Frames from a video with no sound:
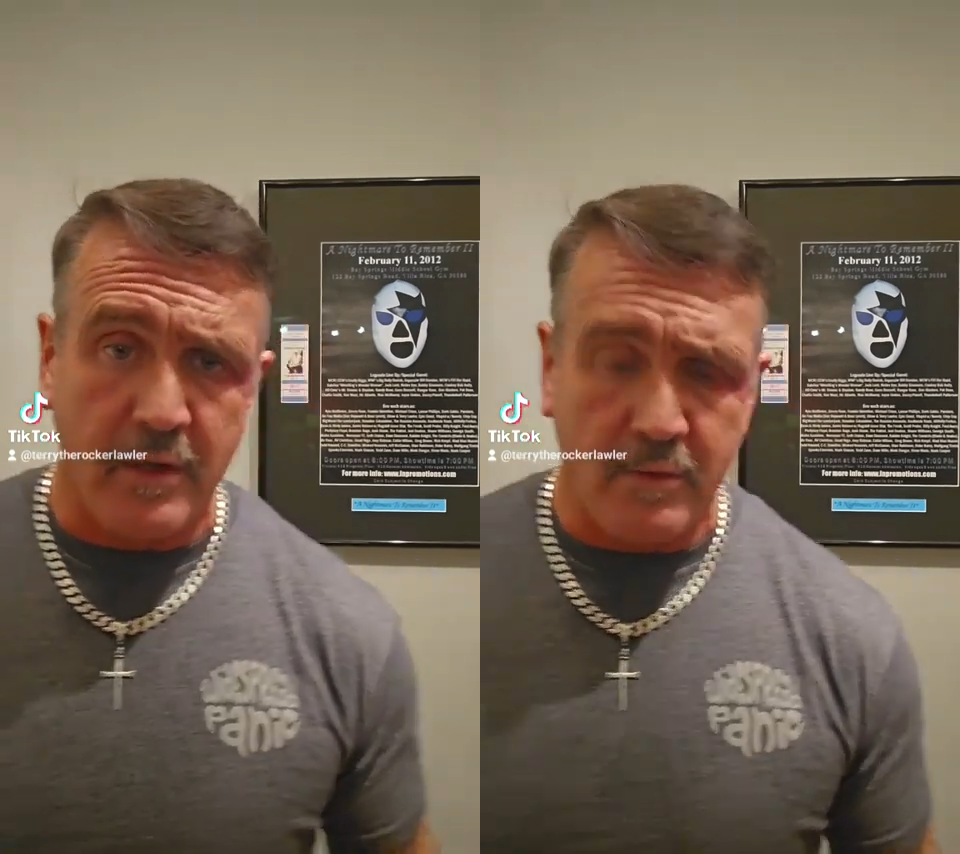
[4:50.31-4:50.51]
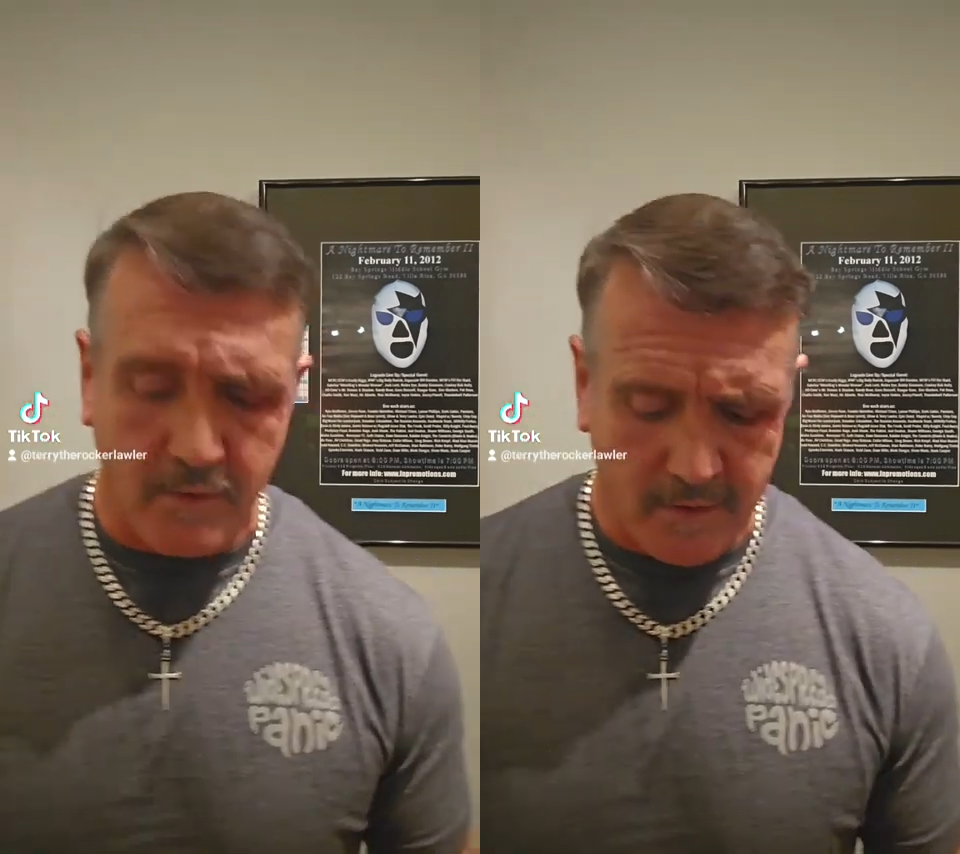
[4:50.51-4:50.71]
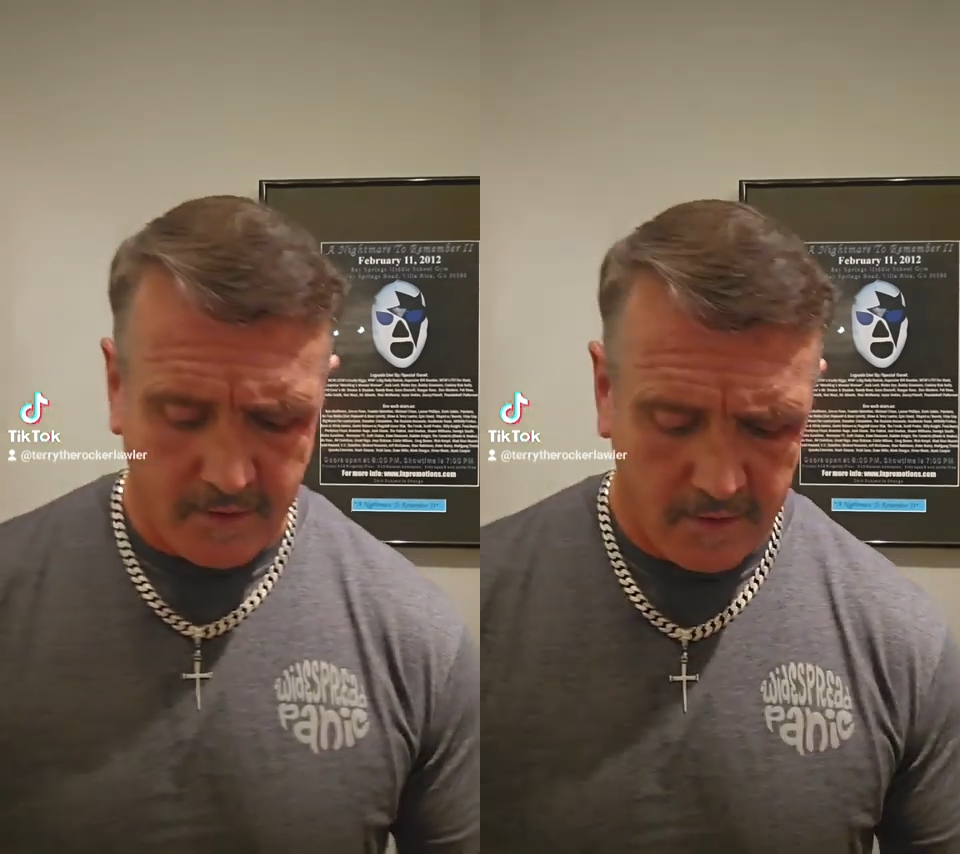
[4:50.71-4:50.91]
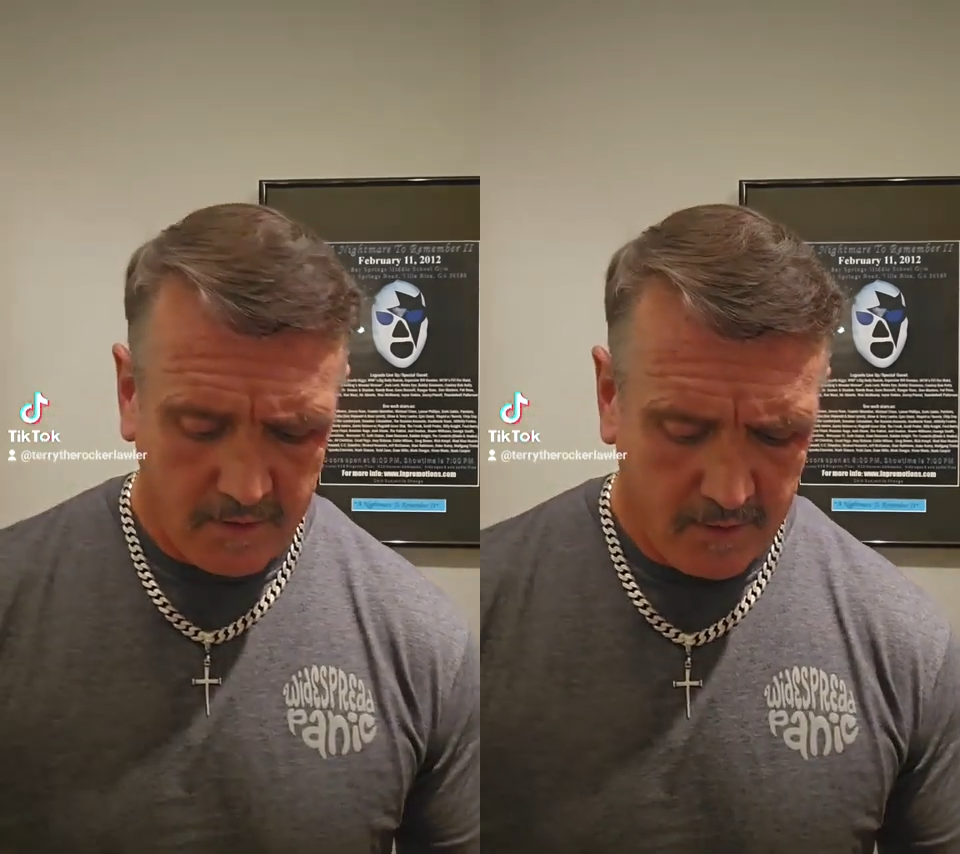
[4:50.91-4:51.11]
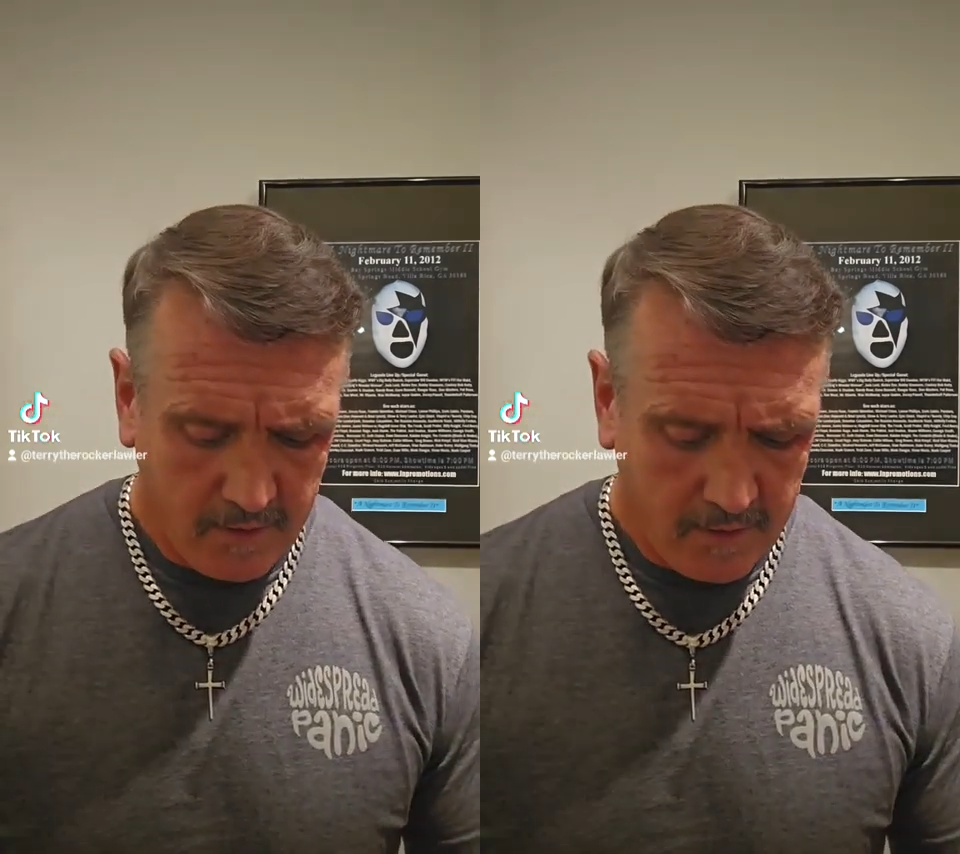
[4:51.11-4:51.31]
those.
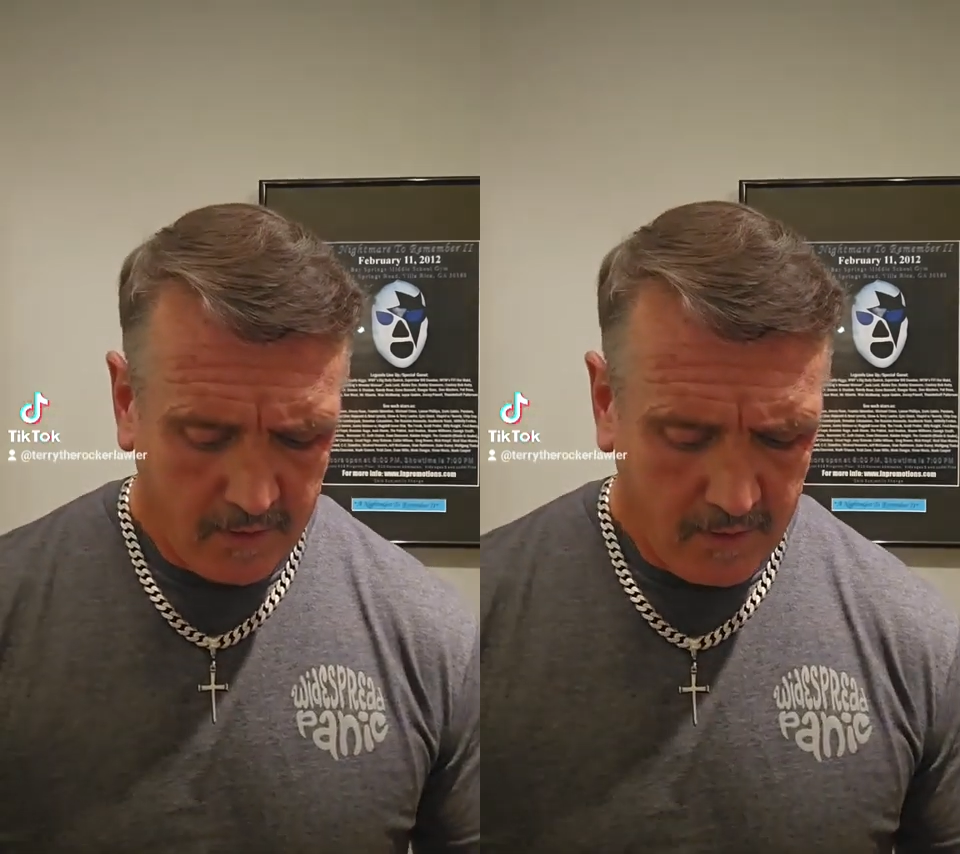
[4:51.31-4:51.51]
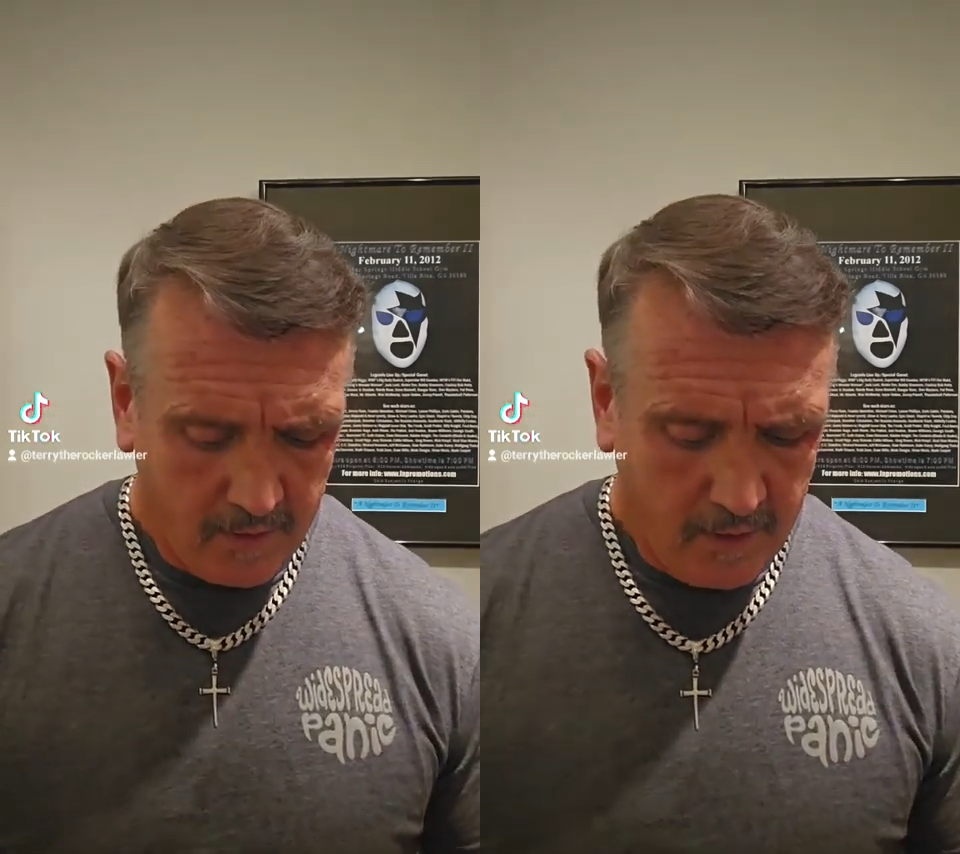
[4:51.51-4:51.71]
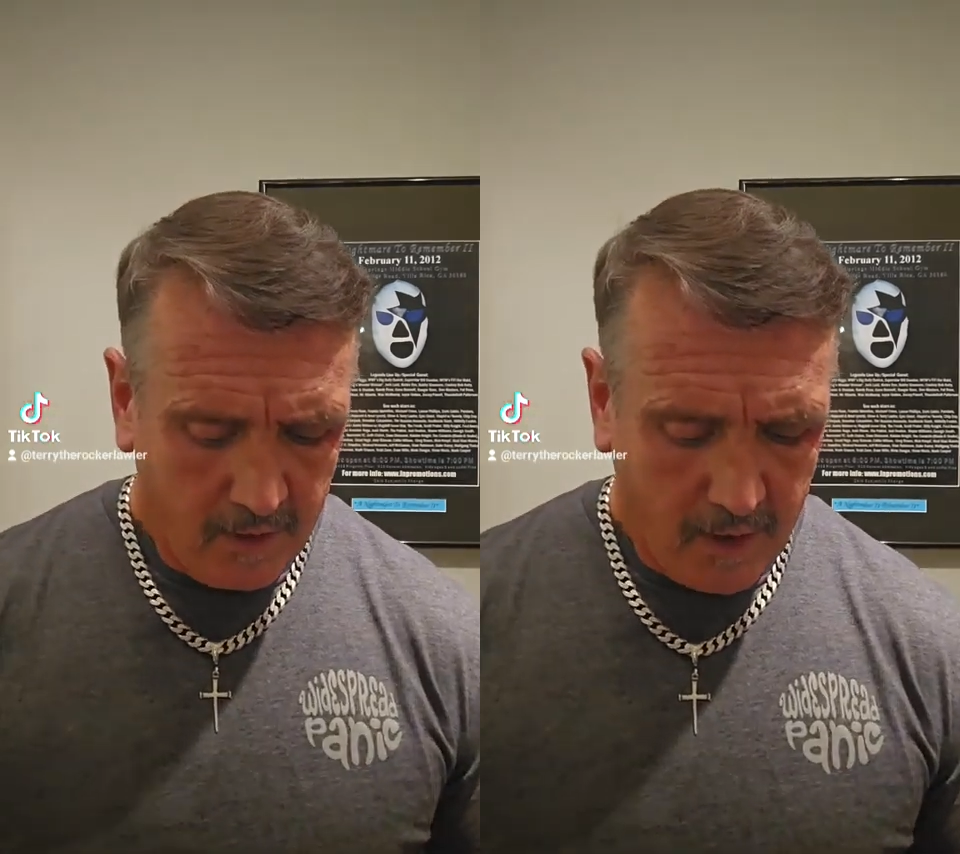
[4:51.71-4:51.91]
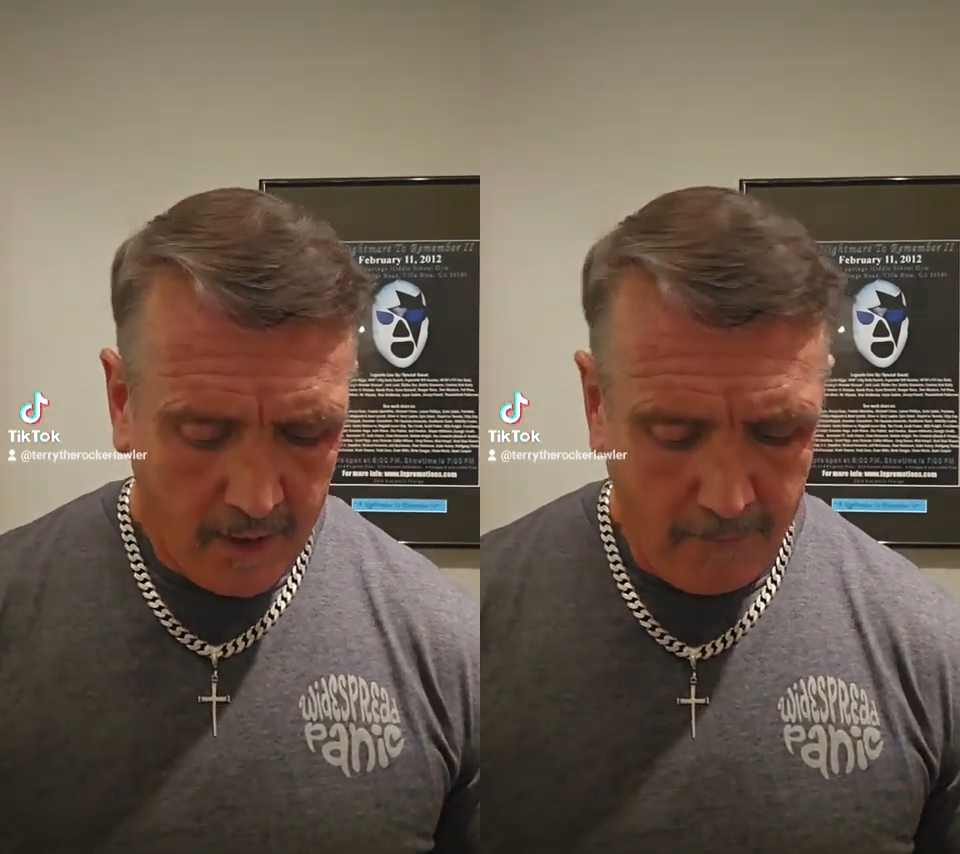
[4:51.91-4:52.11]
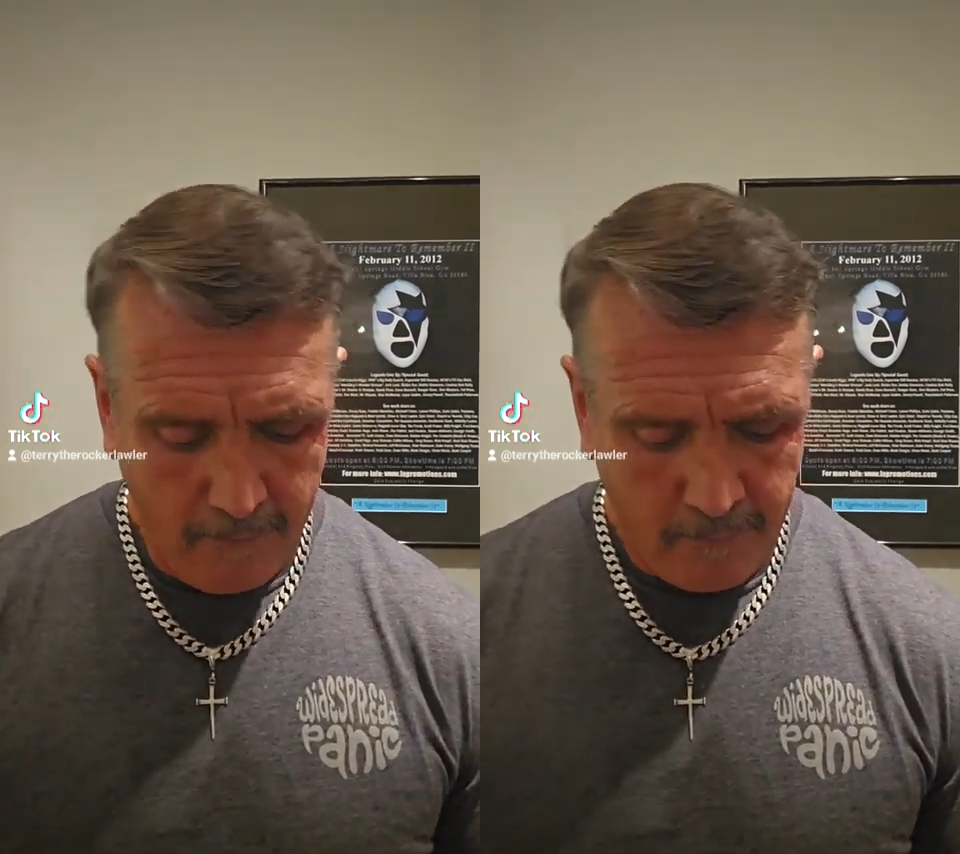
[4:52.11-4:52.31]
I